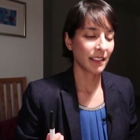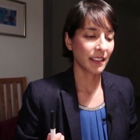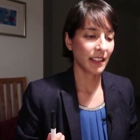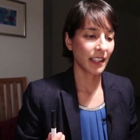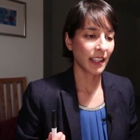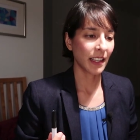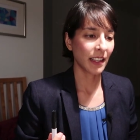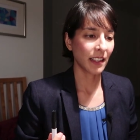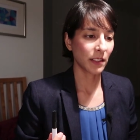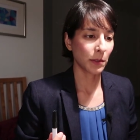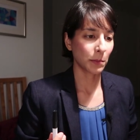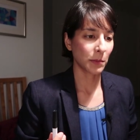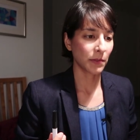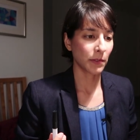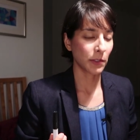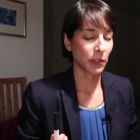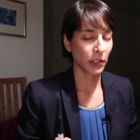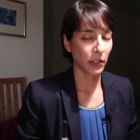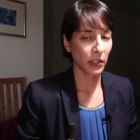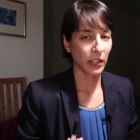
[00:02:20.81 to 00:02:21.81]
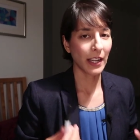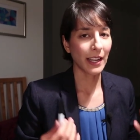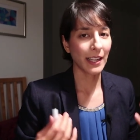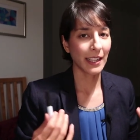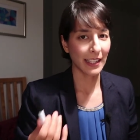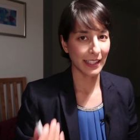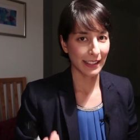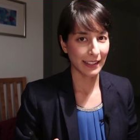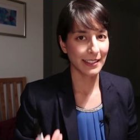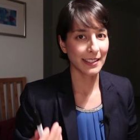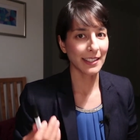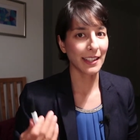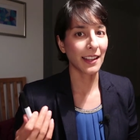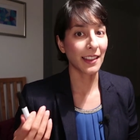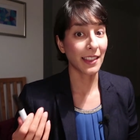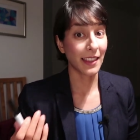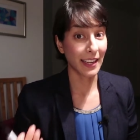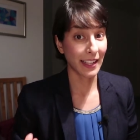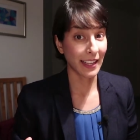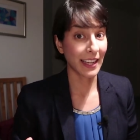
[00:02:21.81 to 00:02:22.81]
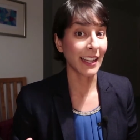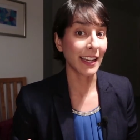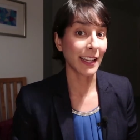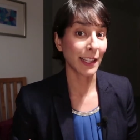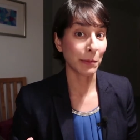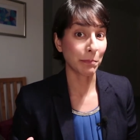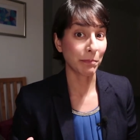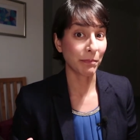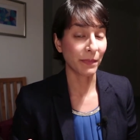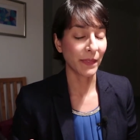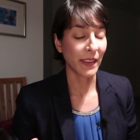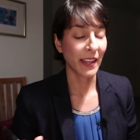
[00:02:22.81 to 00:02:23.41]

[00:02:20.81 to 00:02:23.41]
the kingdom of the zodiac is the king.